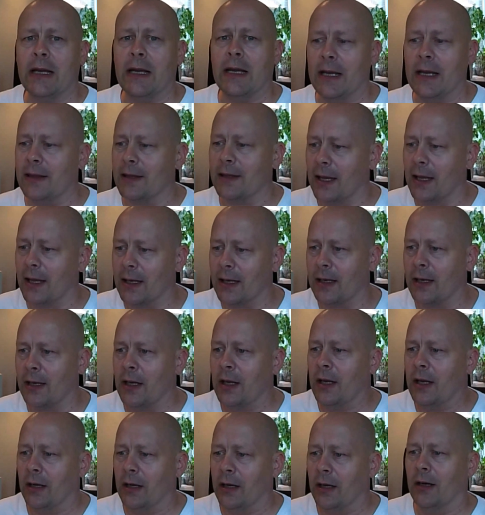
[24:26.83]
And then
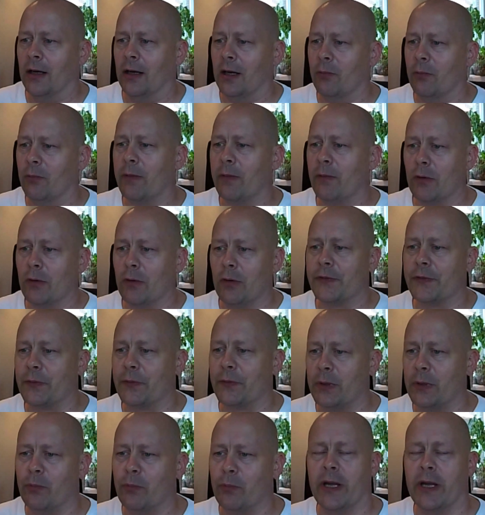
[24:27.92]
we will also
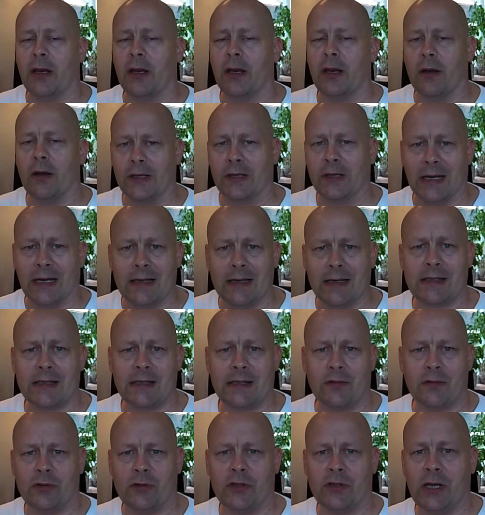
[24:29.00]
be bringing on
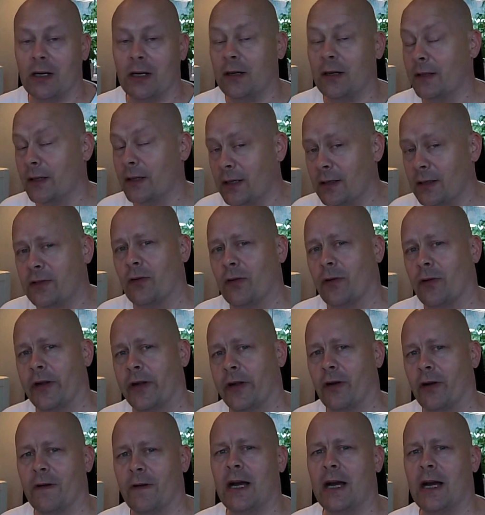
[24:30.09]
guests to share their
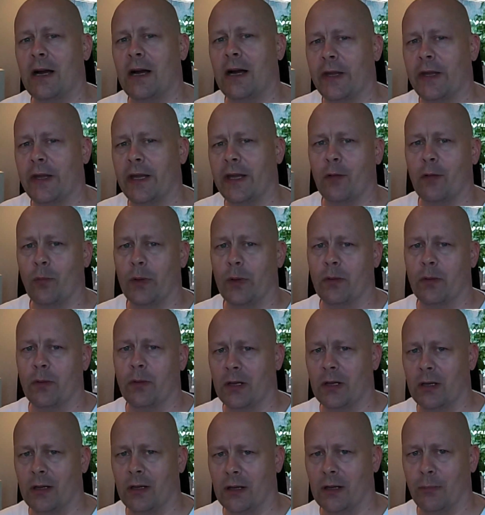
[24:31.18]
story of how they have
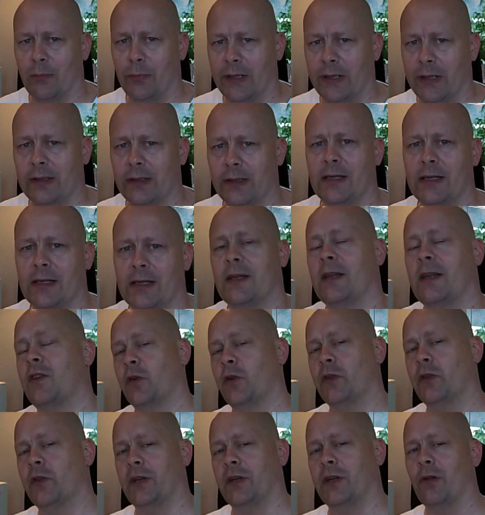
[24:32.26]
been building
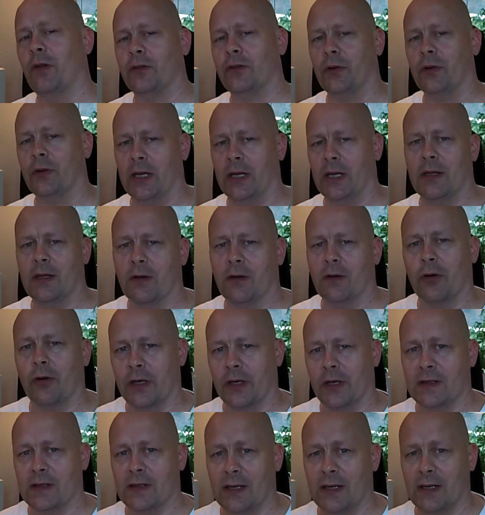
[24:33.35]
security culture in their
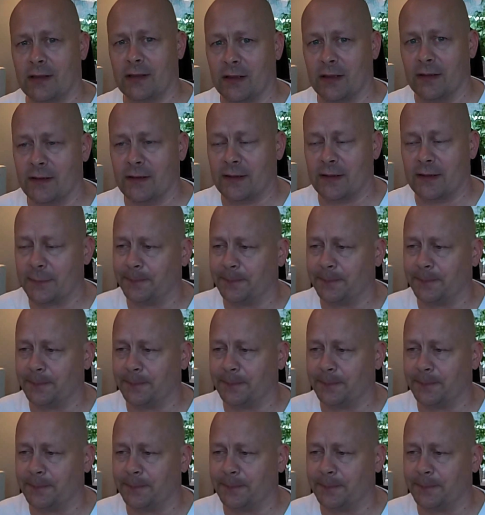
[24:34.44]
organizations.